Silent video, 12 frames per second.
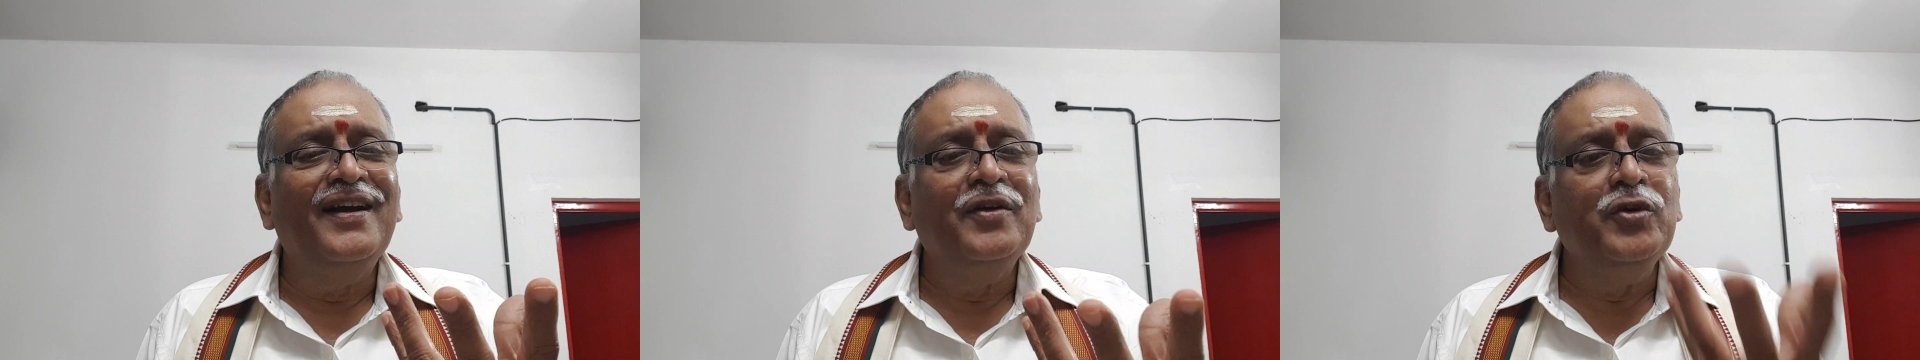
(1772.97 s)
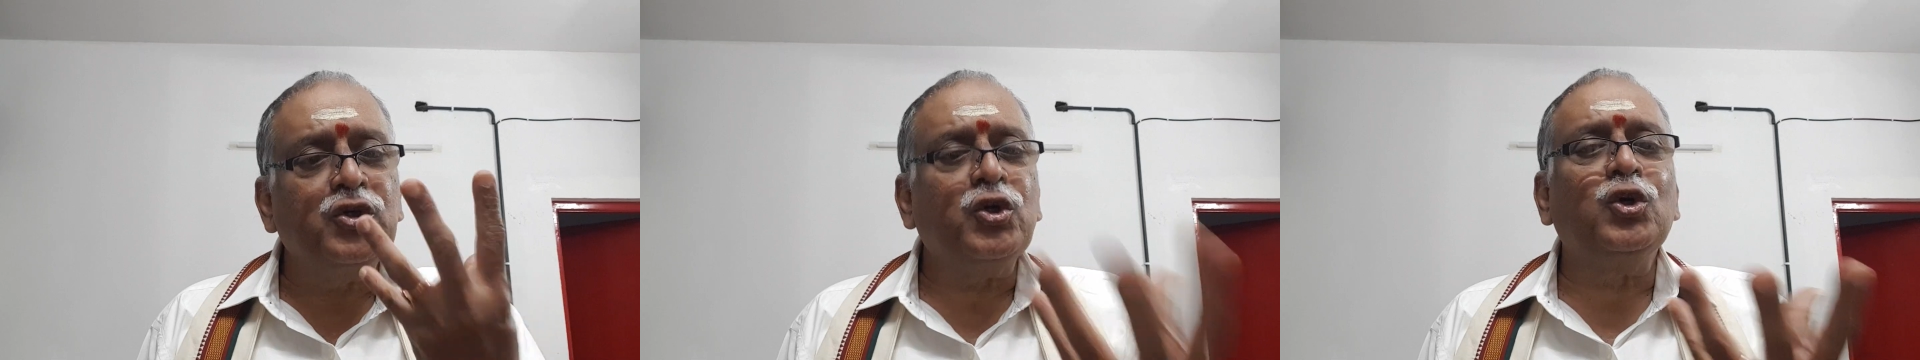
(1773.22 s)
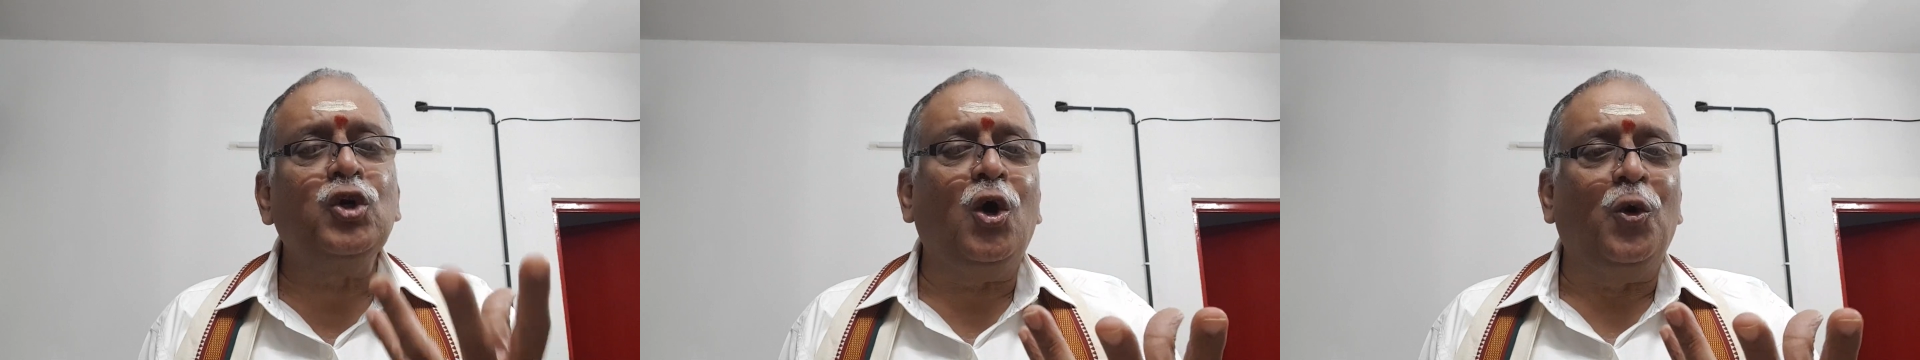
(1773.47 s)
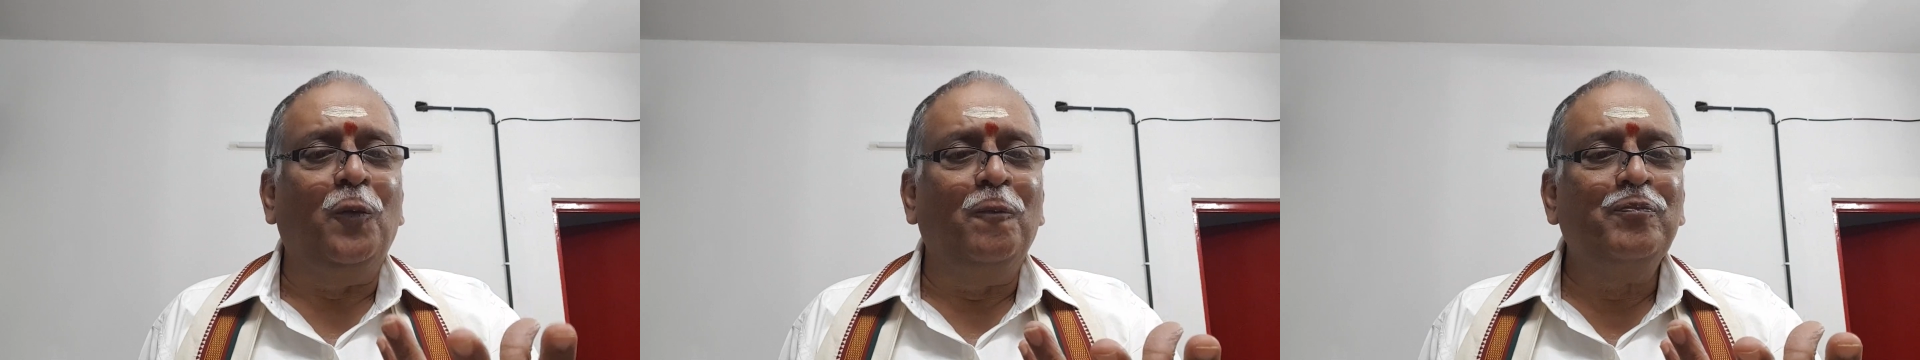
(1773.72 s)
you should
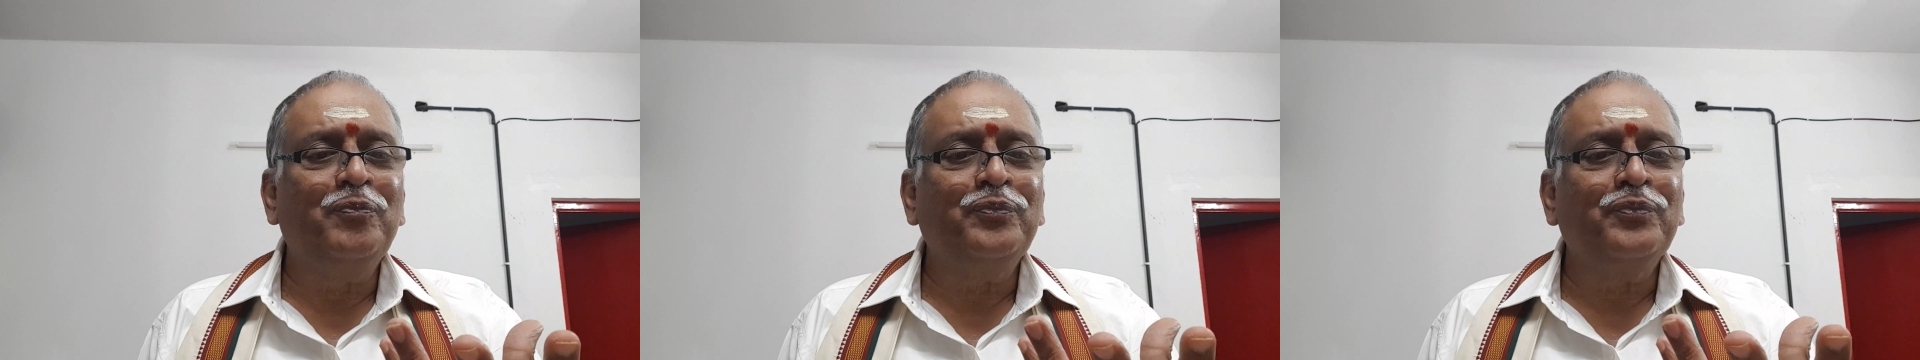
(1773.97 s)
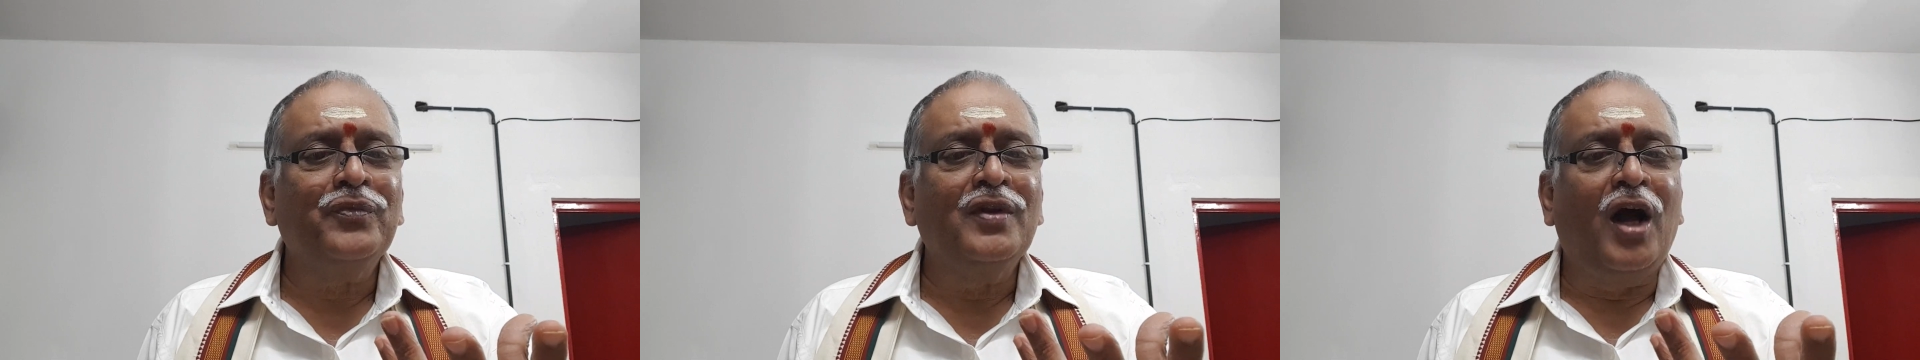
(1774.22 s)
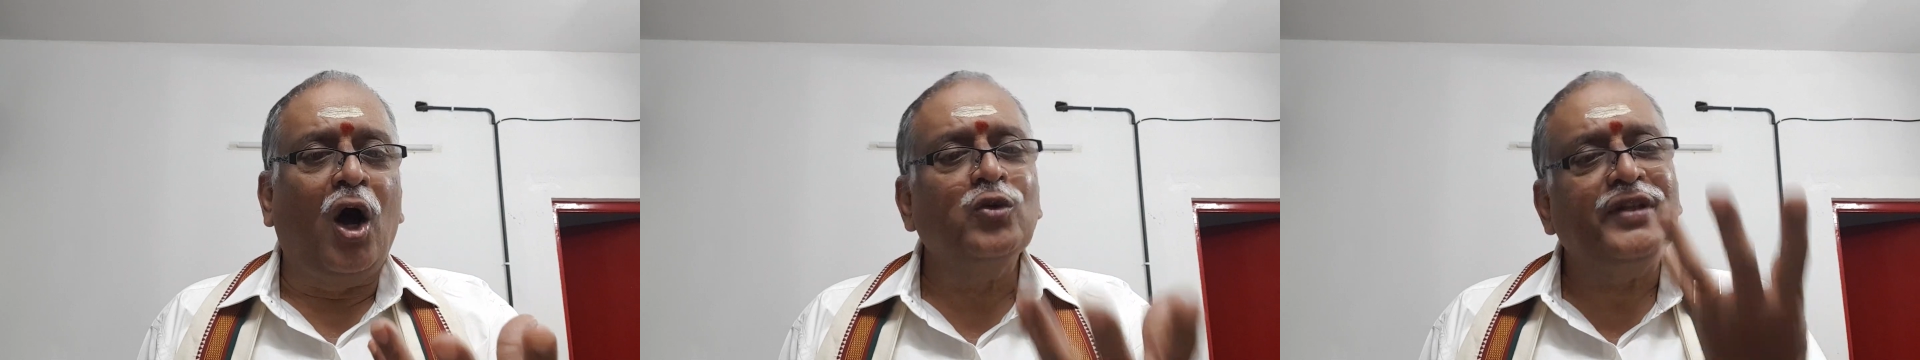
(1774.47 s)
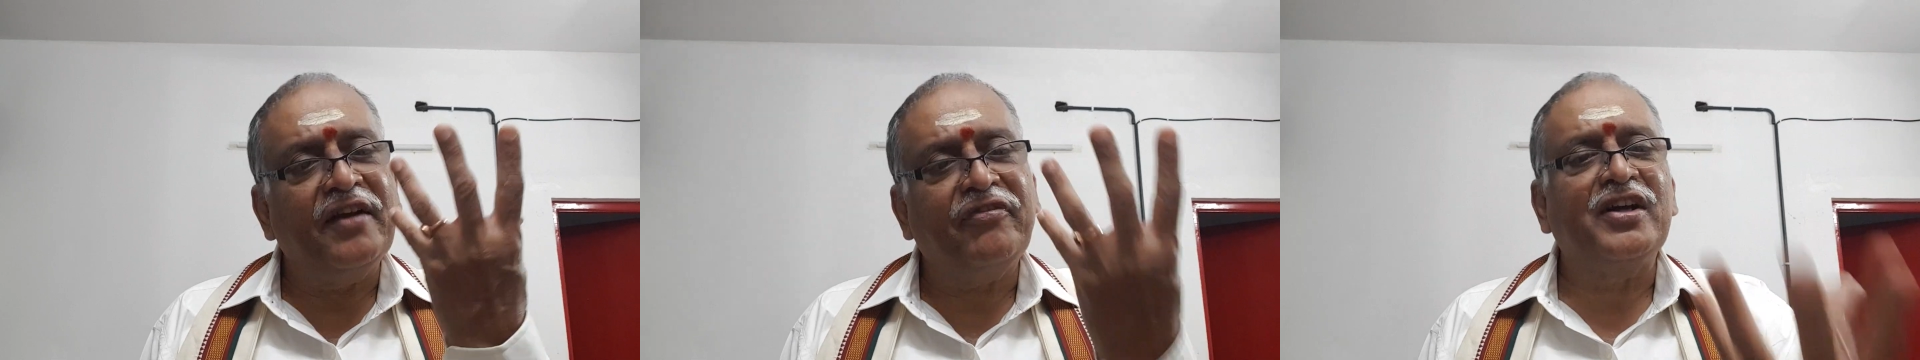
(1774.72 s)
know how
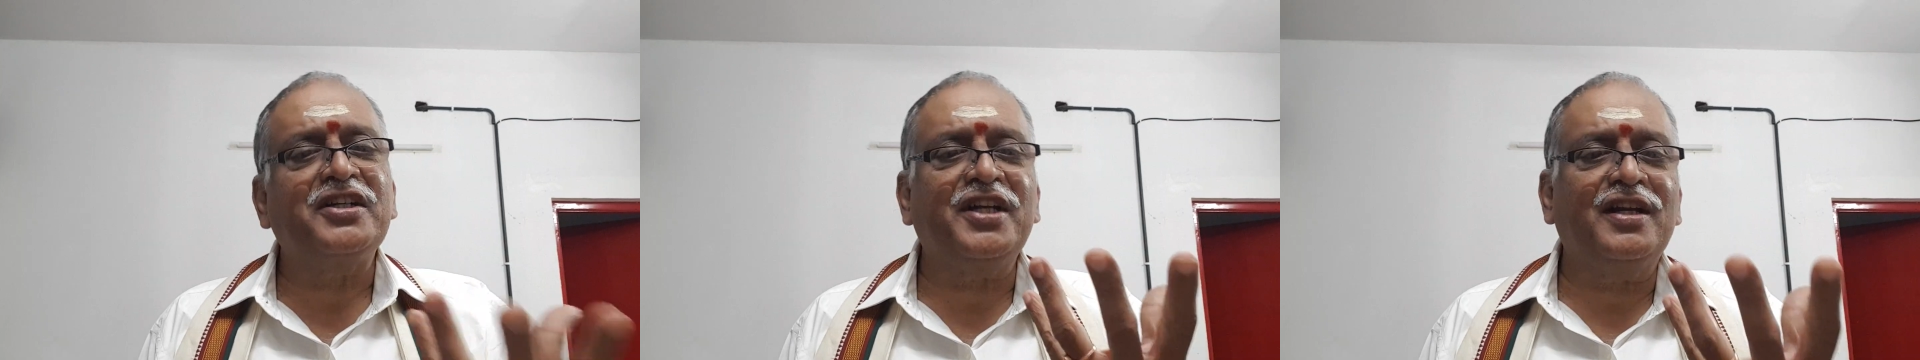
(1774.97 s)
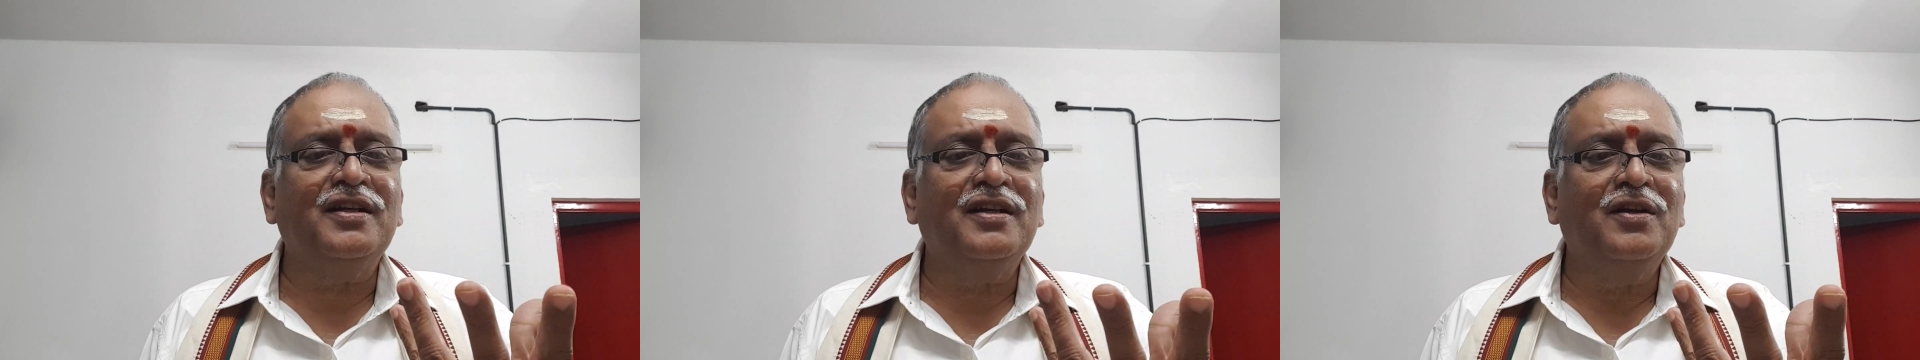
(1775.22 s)
they function,